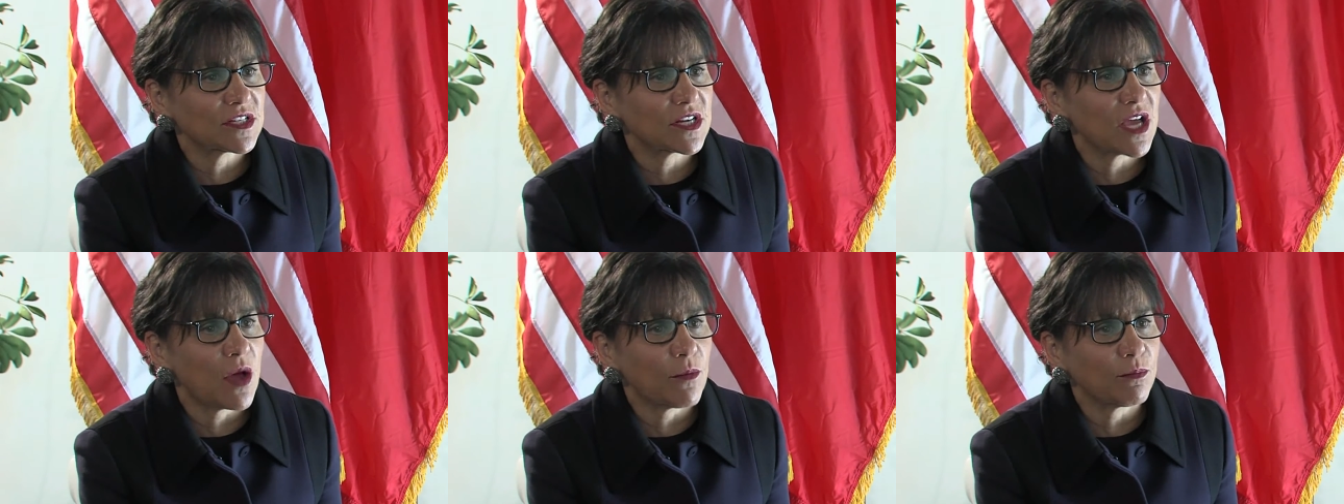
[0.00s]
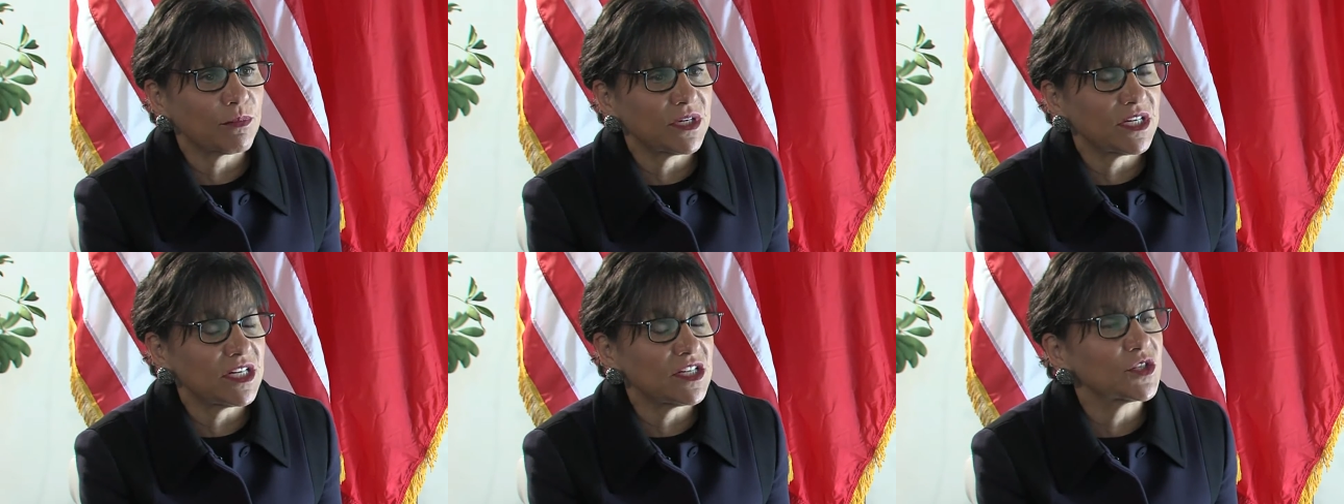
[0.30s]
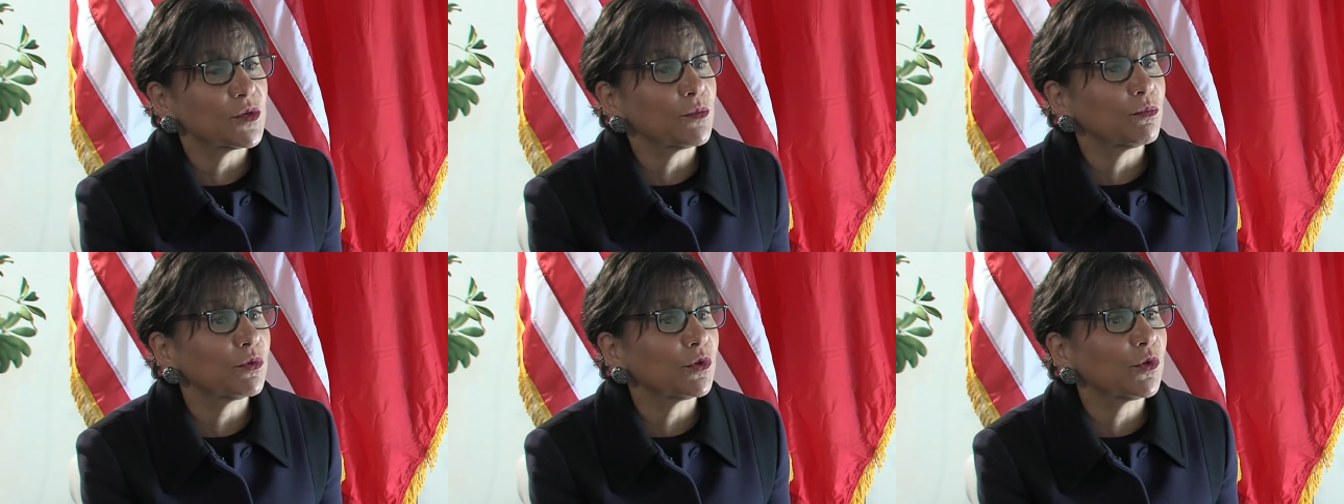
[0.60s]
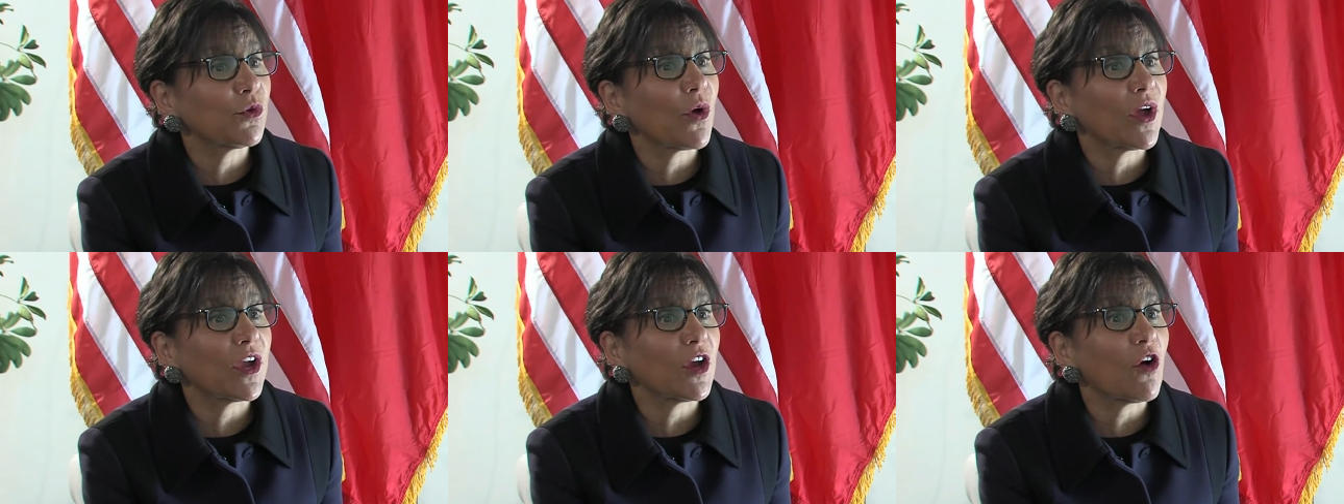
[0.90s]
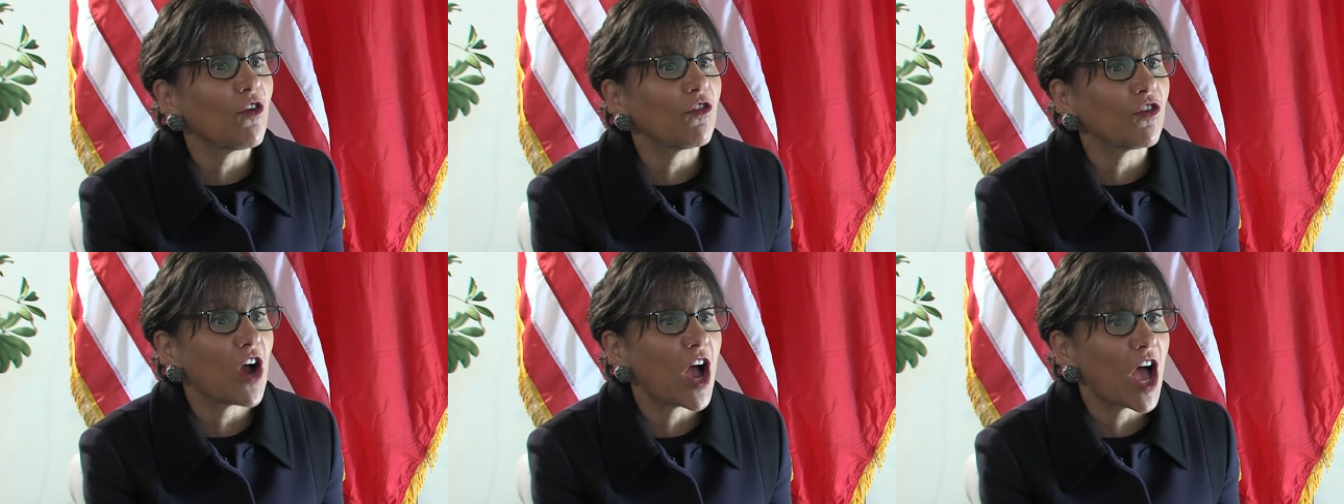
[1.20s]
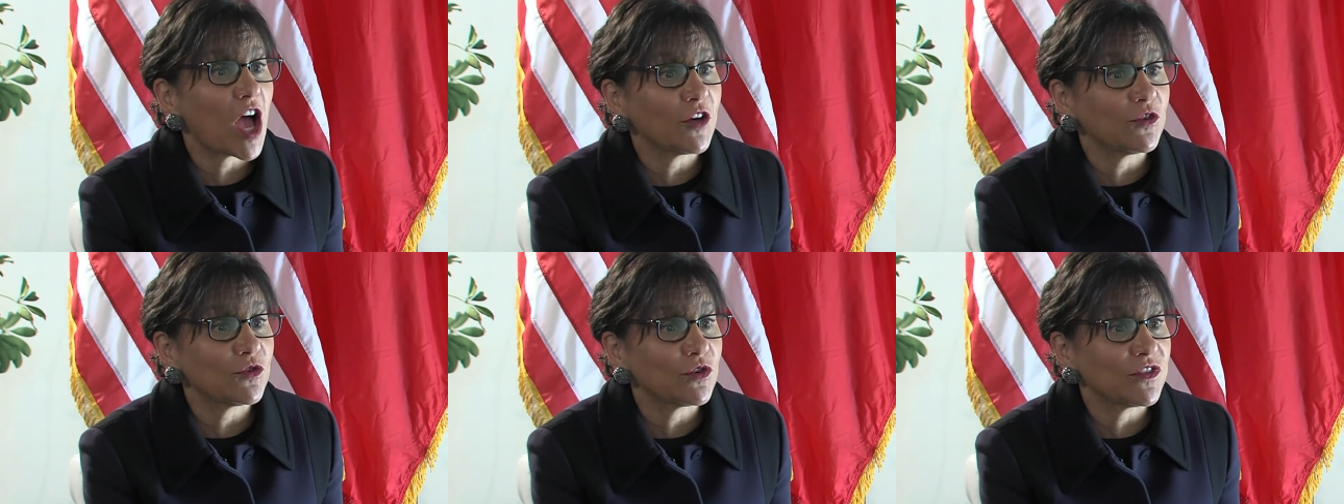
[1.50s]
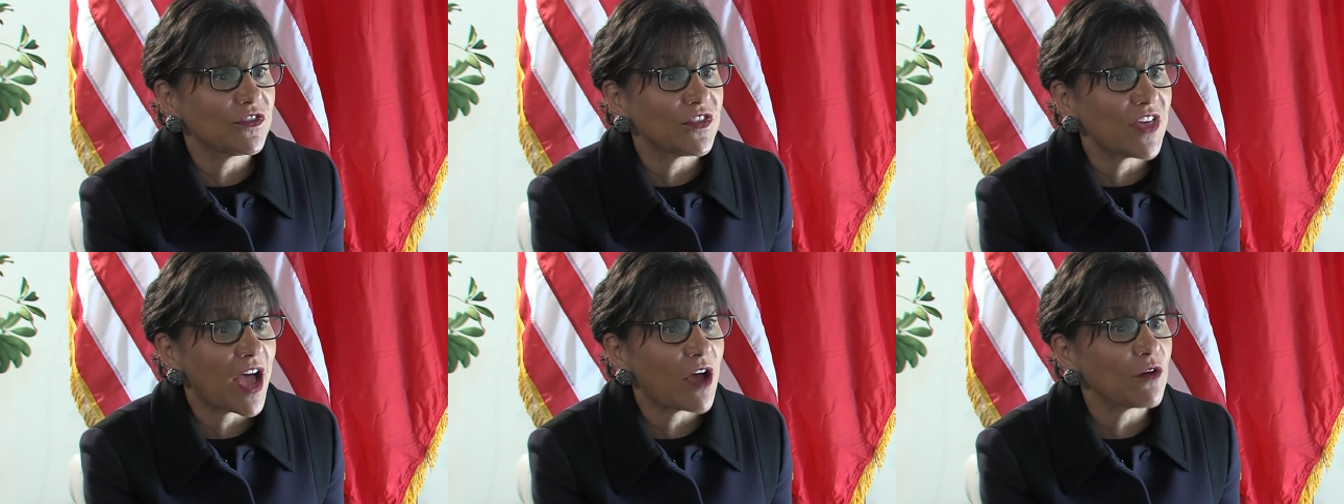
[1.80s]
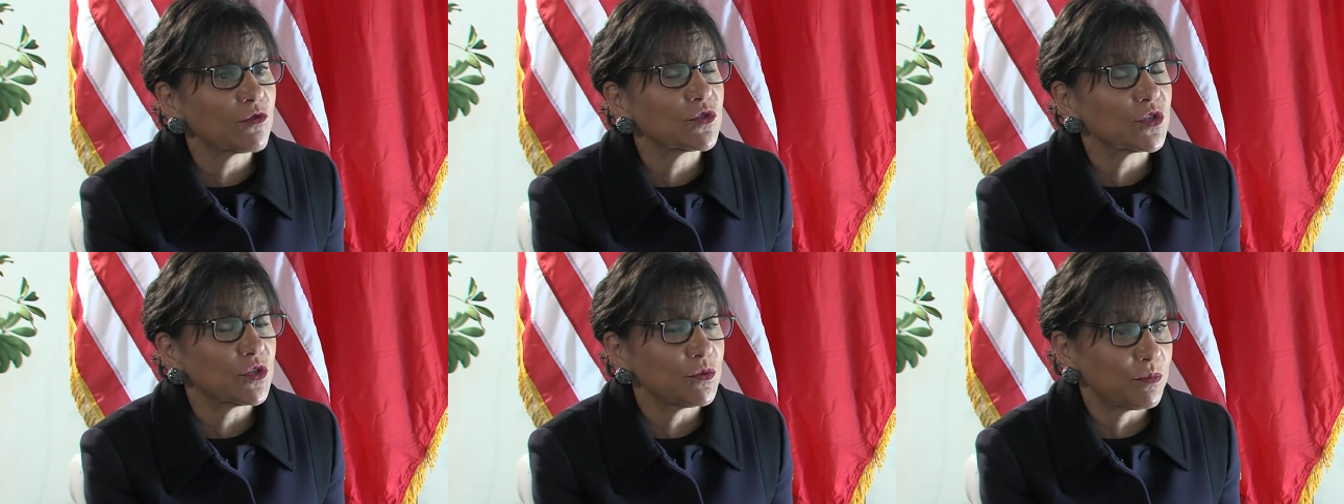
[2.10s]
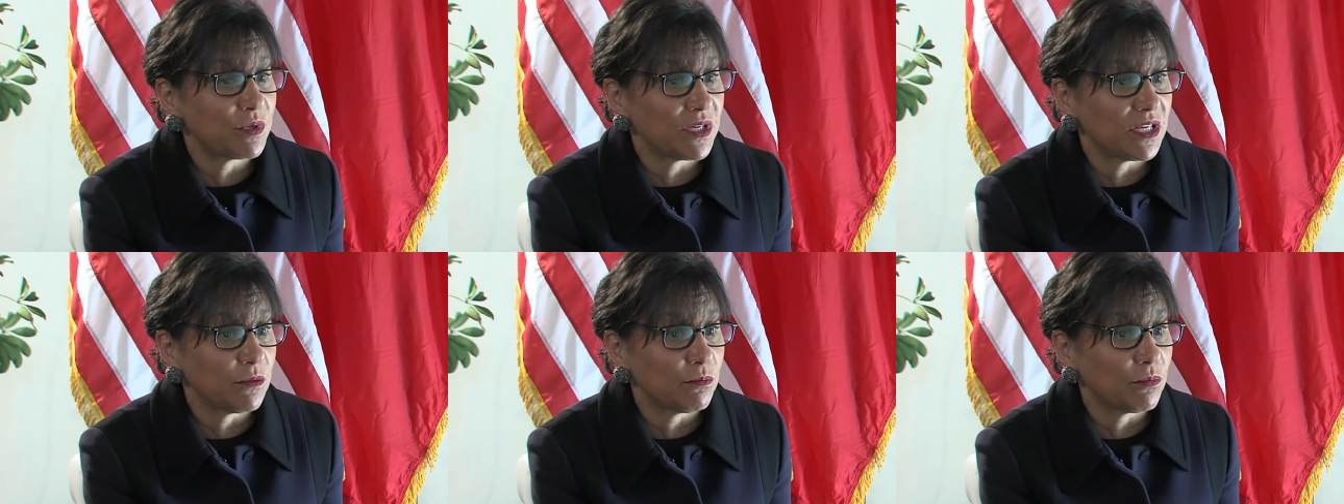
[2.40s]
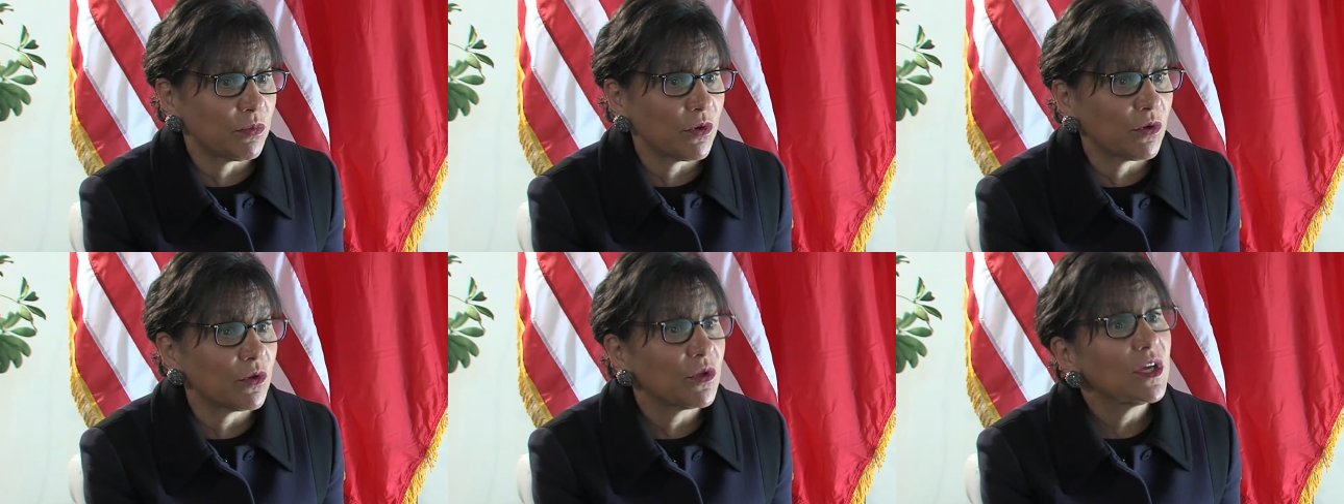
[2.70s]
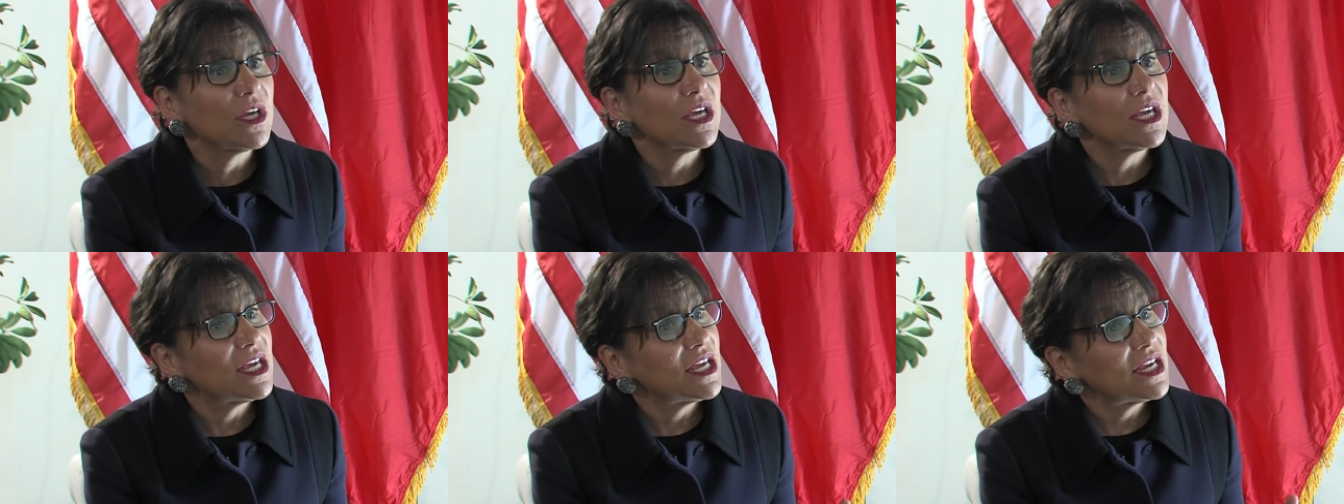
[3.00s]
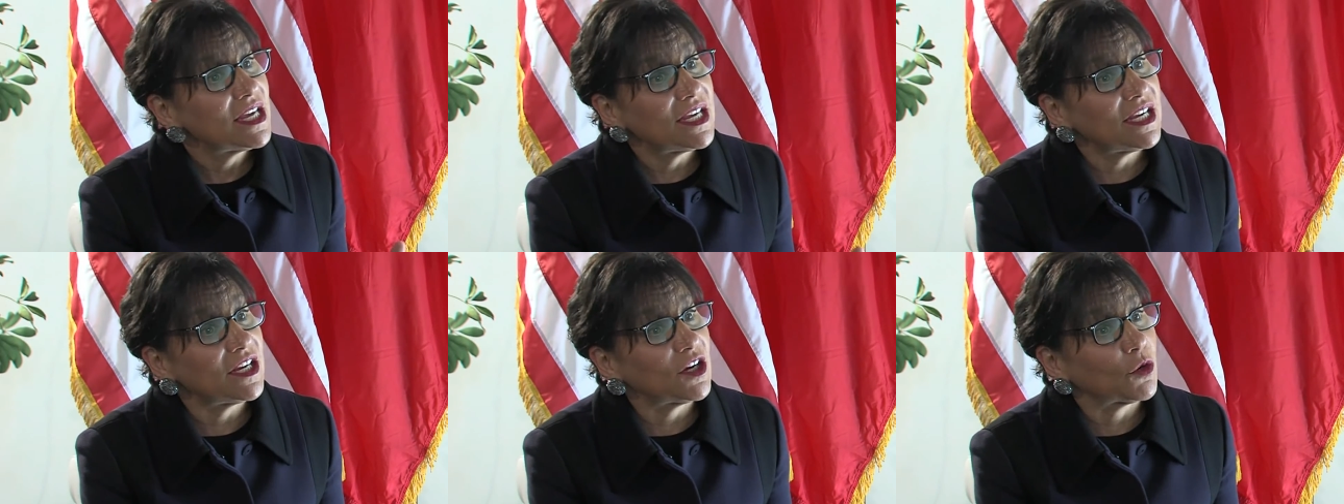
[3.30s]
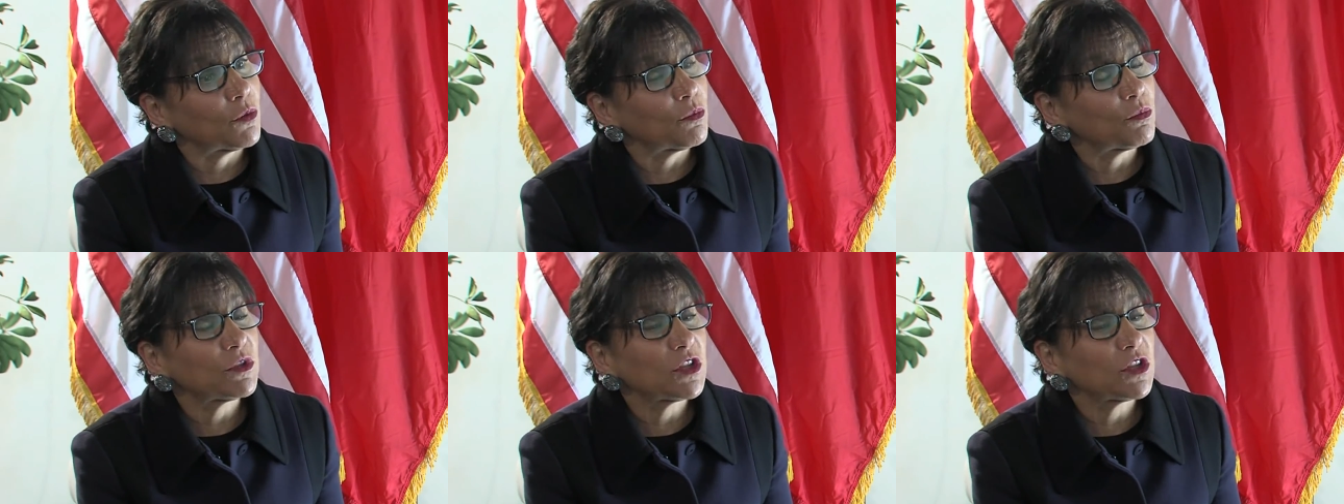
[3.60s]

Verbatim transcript: companies employing over 100,000 people here.